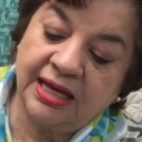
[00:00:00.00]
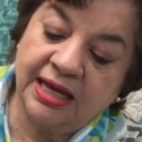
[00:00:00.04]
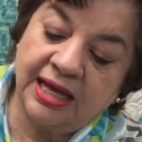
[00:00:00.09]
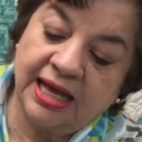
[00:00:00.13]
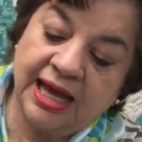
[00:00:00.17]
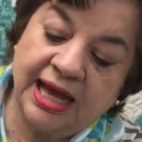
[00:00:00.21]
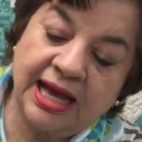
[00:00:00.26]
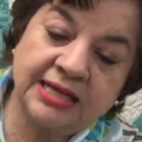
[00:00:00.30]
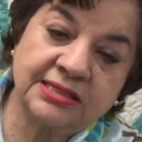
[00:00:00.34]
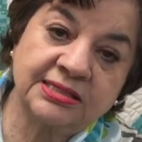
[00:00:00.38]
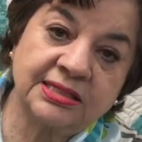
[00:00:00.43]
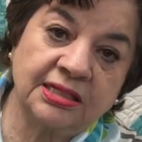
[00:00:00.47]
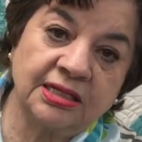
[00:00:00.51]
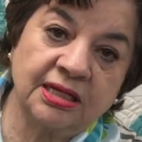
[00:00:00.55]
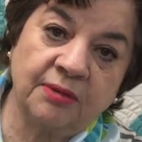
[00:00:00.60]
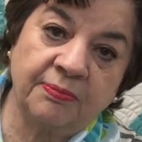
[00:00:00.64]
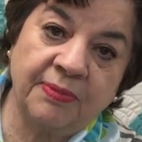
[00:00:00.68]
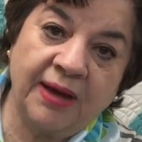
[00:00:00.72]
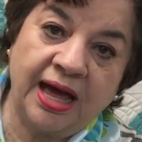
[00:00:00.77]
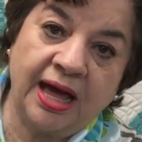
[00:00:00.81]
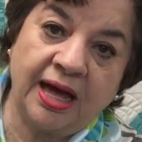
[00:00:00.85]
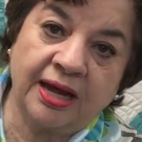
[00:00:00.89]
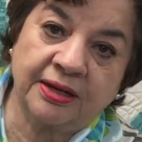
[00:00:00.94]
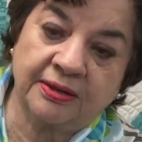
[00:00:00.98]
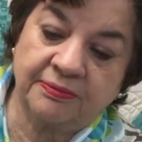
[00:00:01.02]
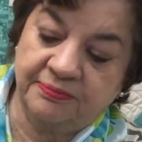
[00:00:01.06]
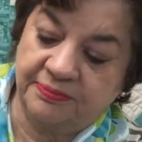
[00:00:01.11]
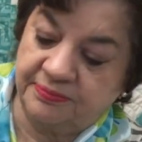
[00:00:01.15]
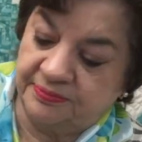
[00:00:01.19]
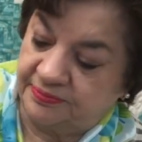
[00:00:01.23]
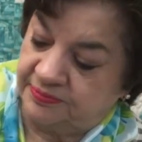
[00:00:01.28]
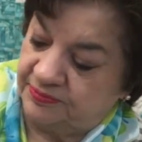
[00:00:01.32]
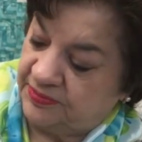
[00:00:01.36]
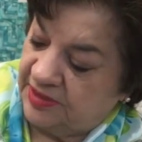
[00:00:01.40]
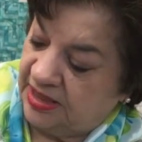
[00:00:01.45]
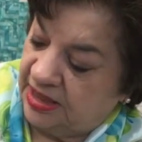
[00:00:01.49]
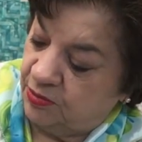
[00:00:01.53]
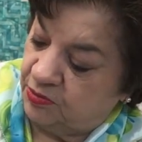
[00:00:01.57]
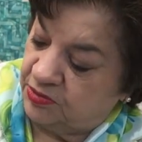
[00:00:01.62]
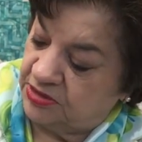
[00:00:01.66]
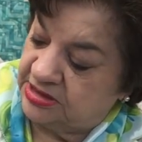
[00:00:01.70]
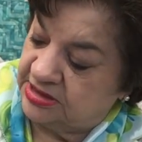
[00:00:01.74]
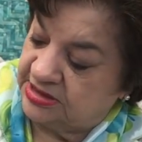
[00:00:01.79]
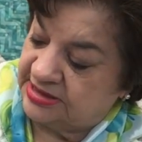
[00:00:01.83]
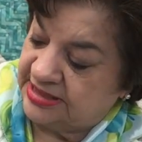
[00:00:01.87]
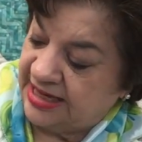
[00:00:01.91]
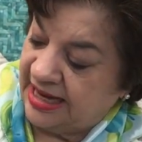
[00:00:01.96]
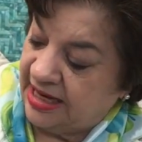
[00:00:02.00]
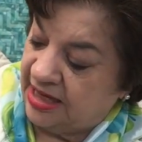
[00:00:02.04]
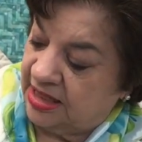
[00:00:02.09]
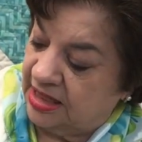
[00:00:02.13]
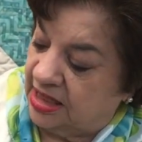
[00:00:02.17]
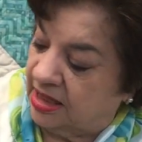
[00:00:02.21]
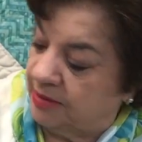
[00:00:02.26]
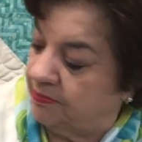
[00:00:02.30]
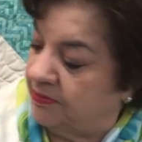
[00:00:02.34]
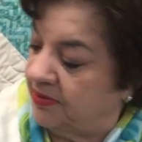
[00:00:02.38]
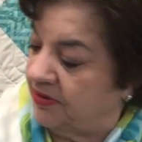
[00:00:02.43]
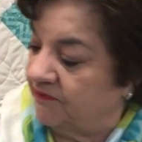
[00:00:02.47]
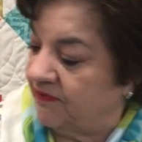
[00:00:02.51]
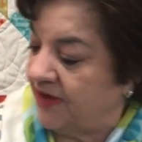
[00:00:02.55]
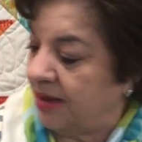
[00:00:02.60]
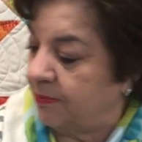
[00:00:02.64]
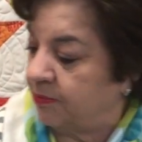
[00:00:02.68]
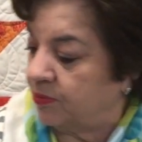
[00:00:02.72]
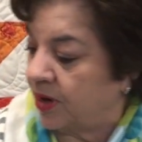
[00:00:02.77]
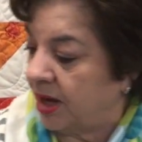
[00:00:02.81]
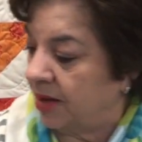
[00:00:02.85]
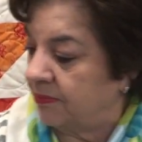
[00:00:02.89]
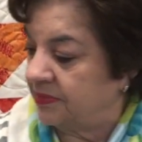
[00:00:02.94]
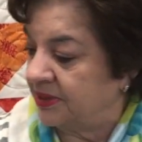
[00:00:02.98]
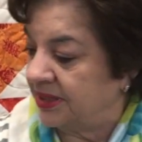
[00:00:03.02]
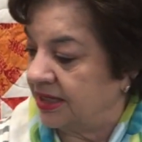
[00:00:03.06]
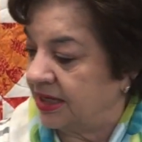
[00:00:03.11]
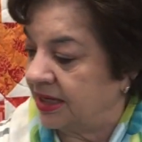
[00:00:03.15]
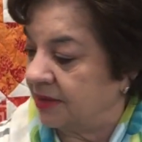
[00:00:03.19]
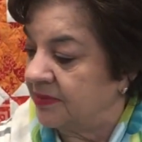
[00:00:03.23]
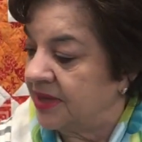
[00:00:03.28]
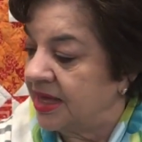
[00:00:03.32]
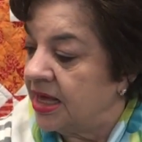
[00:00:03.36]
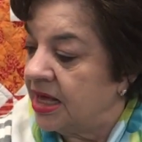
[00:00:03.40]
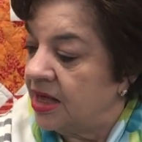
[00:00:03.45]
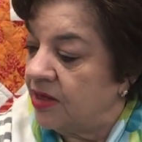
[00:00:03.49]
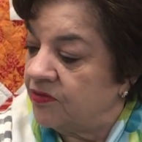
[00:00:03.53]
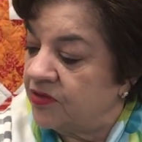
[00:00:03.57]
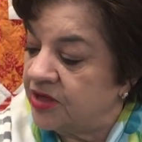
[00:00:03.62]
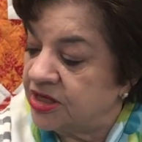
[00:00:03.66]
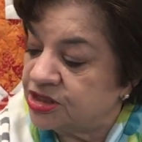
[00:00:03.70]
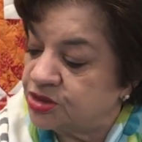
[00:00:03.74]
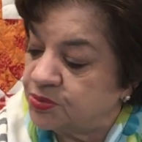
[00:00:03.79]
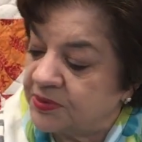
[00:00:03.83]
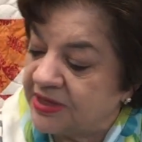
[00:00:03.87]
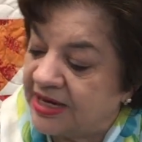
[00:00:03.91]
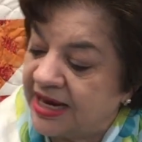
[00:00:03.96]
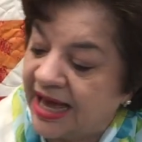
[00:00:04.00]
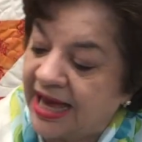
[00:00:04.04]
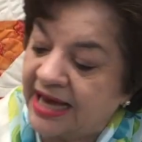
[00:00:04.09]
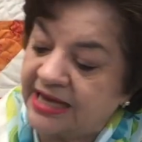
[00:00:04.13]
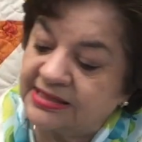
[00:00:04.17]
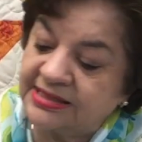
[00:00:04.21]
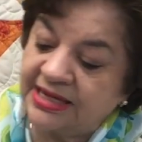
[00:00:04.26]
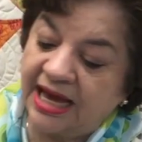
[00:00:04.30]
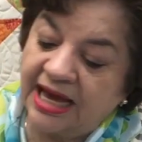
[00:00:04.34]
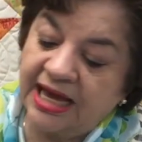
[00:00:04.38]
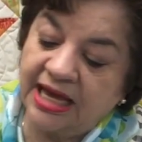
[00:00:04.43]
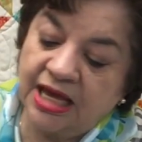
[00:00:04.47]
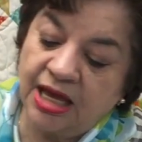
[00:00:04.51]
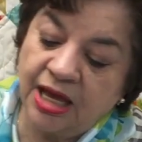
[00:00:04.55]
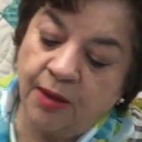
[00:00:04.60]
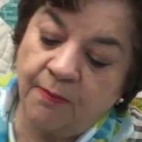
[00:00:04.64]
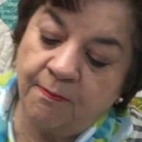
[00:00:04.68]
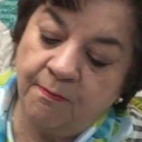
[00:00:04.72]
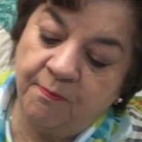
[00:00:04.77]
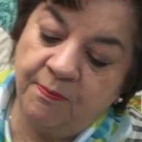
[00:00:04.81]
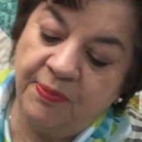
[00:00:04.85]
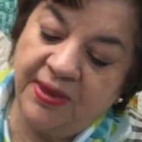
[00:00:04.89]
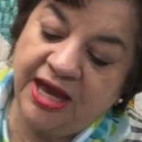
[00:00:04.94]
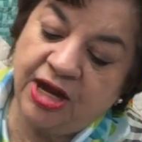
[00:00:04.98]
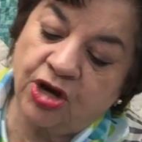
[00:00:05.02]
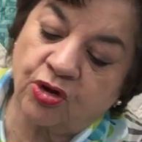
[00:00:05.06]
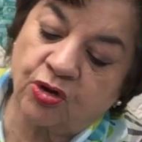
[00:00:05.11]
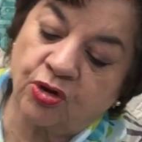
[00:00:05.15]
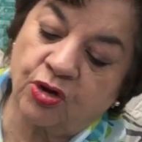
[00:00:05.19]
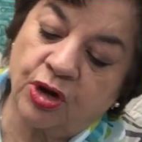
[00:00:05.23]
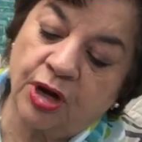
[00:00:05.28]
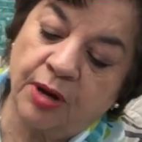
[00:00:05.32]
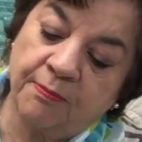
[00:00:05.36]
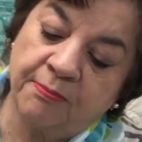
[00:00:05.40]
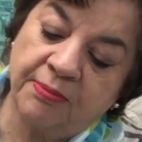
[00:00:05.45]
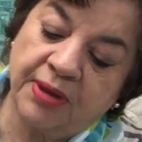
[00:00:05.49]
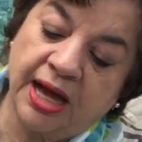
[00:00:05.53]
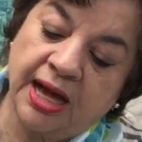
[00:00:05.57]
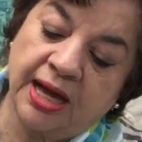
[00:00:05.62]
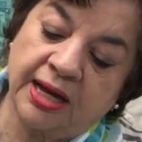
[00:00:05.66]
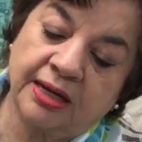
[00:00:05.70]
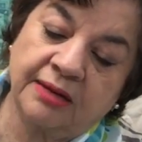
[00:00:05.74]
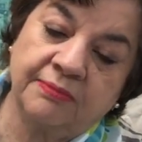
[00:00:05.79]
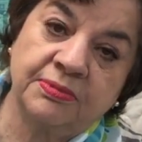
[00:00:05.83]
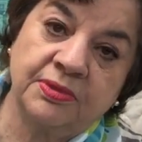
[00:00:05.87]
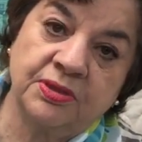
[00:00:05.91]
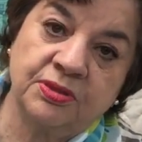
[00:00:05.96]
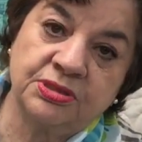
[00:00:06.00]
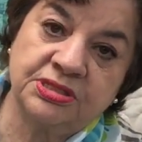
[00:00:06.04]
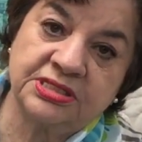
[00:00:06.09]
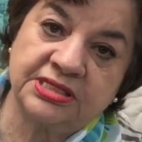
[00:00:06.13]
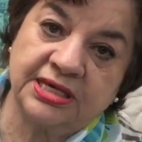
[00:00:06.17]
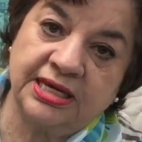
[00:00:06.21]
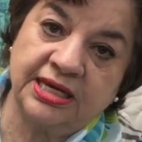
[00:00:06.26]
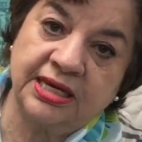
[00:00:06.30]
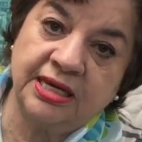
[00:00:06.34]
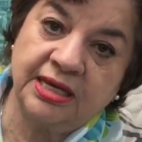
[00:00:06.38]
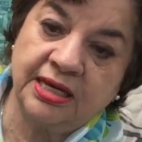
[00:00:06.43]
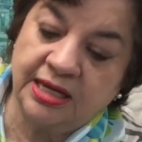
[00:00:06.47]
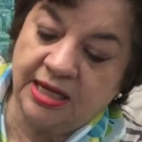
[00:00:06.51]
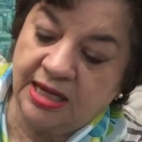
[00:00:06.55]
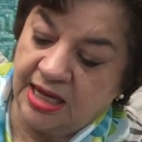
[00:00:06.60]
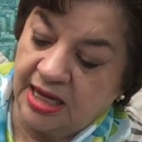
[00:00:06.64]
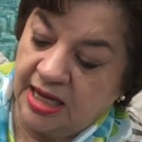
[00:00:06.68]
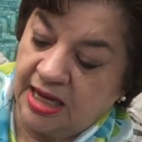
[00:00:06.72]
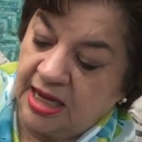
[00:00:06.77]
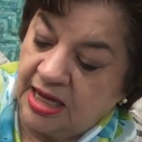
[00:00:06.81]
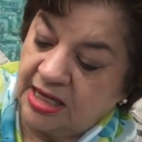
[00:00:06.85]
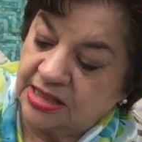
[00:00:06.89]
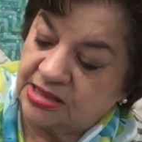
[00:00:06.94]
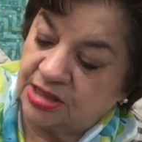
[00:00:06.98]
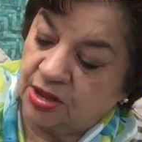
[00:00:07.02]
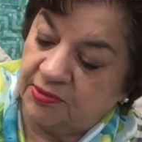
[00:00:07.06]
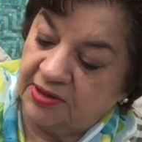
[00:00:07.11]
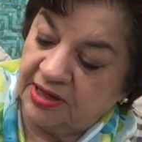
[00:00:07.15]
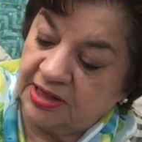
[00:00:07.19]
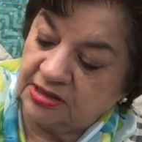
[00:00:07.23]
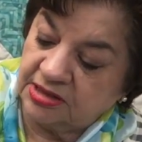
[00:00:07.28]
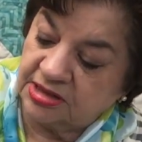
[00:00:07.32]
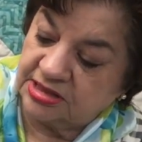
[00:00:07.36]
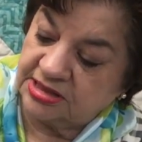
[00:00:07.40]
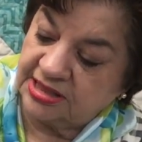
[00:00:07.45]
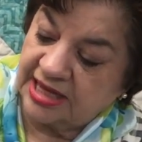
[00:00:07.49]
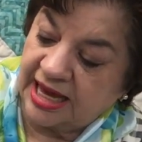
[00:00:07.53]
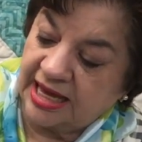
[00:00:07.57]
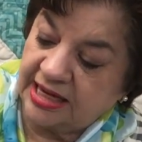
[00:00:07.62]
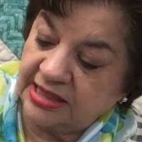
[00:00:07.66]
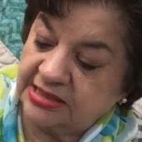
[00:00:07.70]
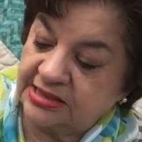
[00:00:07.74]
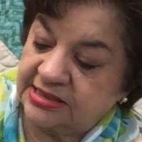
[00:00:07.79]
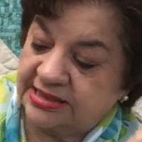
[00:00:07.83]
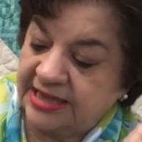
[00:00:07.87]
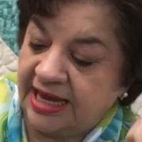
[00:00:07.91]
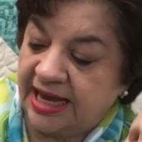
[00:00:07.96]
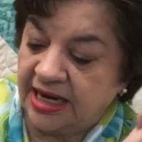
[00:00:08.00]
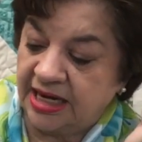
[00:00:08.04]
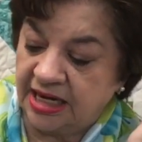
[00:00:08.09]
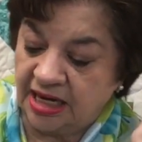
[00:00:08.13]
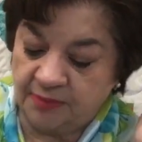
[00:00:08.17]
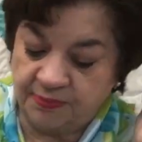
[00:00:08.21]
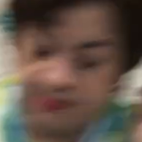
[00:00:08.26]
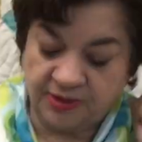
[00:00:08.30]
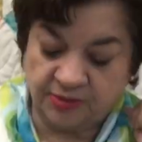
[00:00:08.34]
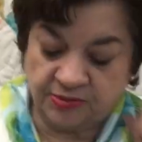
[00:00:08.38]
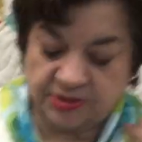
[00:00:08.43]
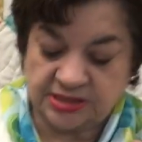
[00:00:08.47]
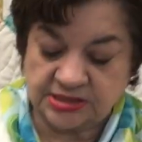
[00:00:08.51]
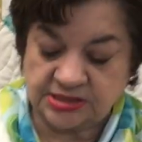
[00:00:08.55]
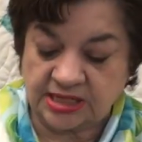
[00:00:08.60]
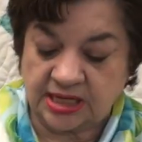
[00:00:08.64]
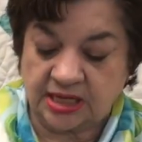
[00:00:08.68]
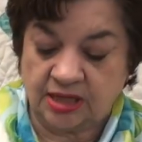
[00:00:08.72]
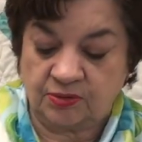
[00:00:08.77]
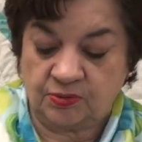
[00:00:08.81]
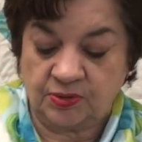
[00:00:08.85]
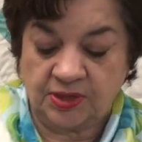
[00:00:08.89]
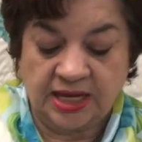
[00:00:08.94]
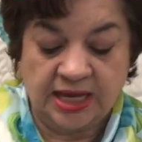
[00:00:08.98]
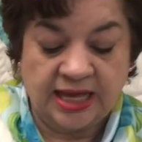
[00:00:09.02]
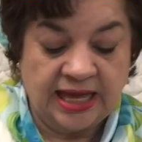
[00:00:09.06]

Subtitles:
has a little bottom. It would stand up if I popped it up. This one has a bigger bottom, you see? So it'll just kind of stand up on its own.